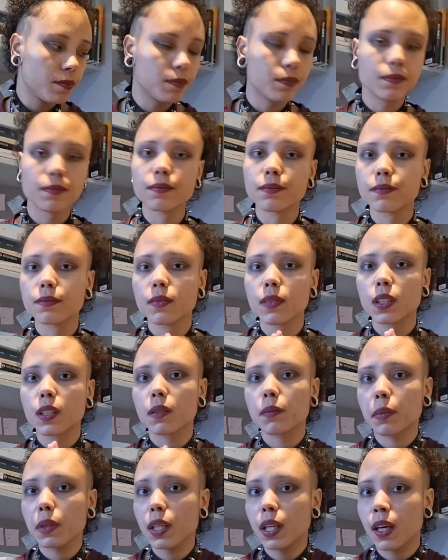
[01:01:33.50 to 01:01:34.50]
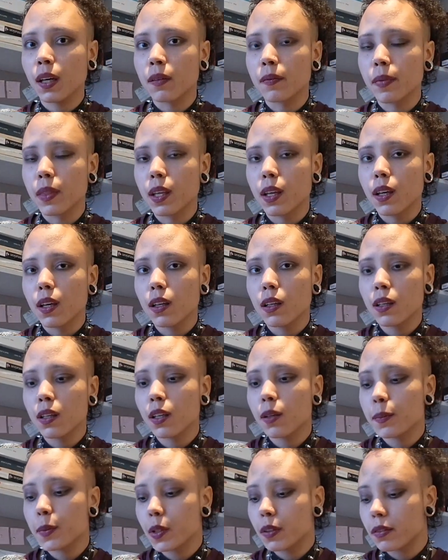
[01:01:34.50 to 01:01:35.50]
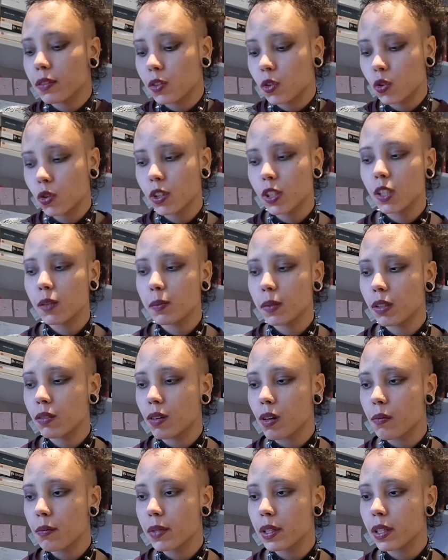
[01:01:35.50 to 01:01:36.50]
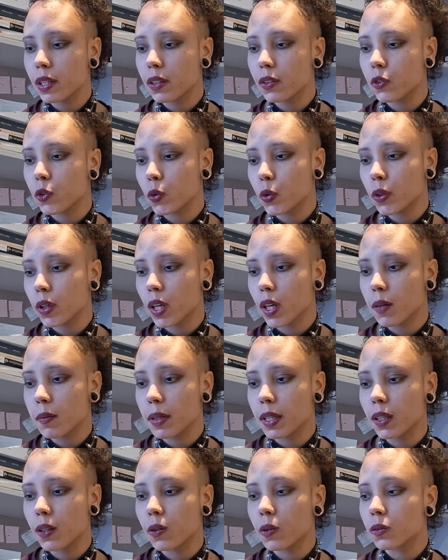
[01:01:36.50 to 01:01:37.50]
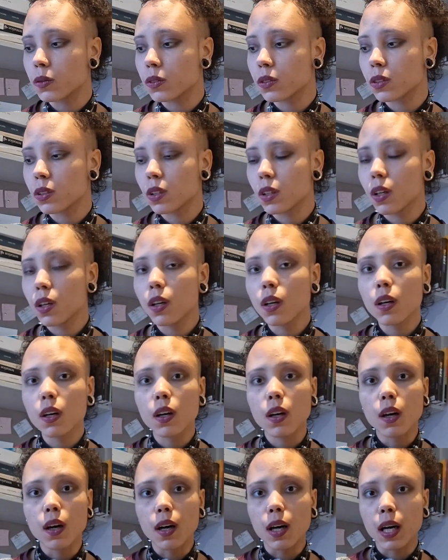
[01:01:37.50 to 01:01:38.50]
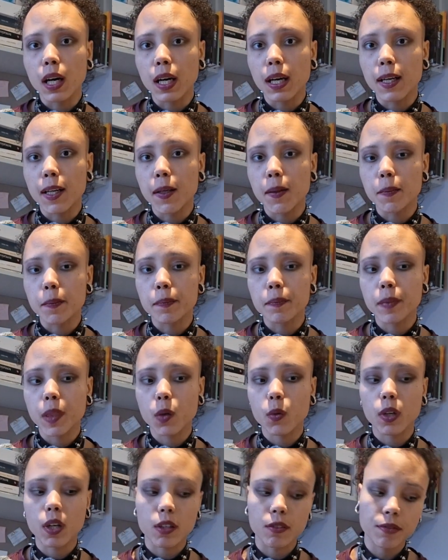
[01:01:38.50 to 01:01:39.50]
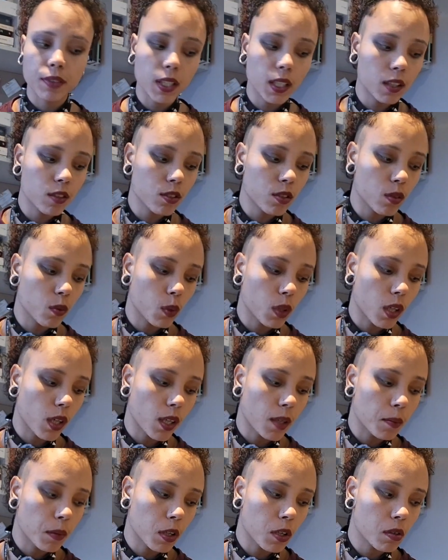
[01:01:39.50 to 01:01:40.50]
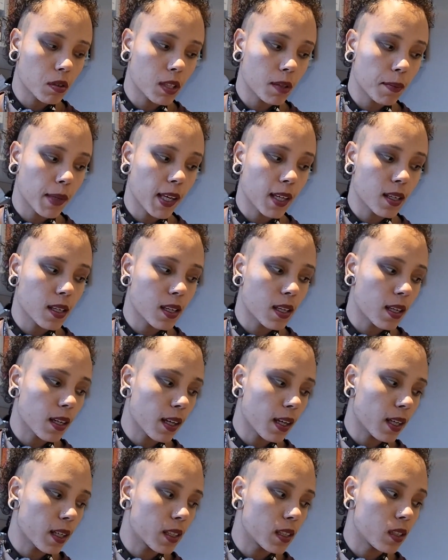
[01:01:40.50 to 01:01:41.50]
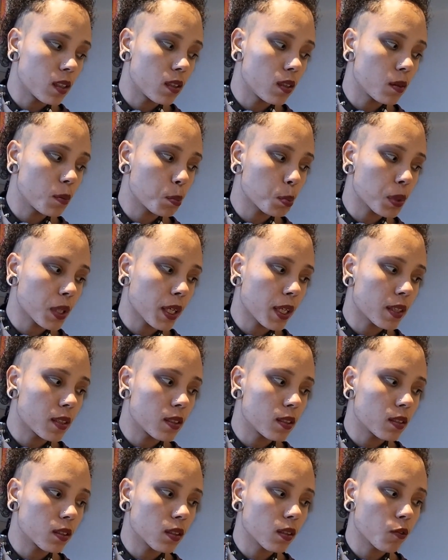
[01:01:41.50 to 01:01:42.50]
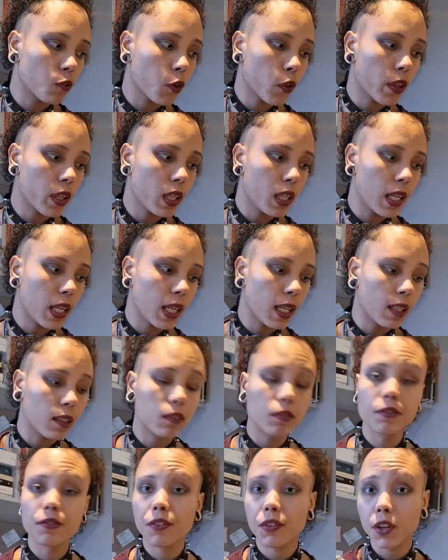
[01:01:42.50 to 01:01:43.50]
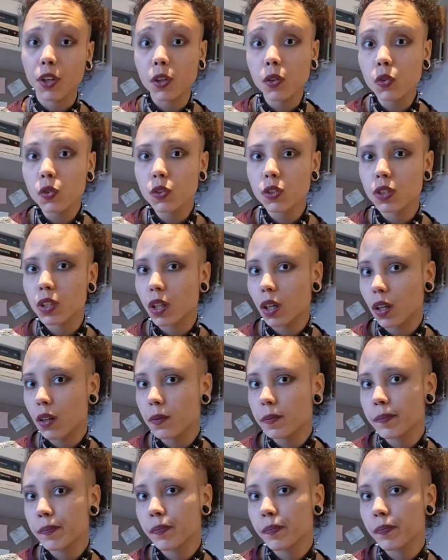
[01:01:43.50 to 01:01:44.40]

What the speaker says: But yeah, I hope you have enjoyed me rambling and talking about what I finished, what I am currently making, and plans for the near future.